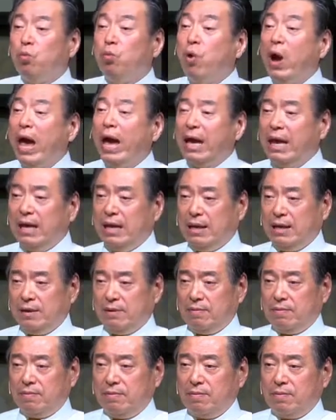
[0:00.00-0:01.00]
way,
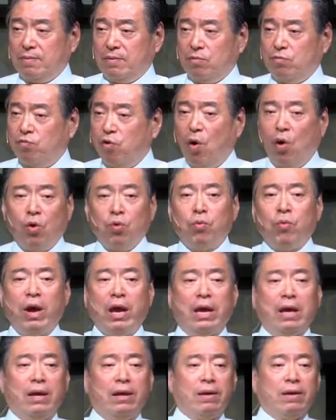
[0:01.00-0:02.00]
wrong
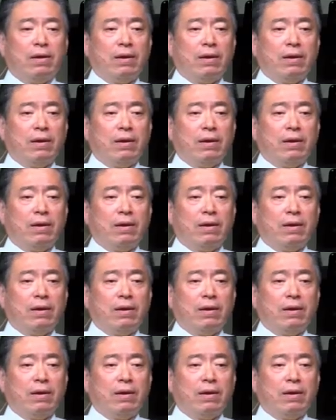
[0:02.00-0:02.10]
way.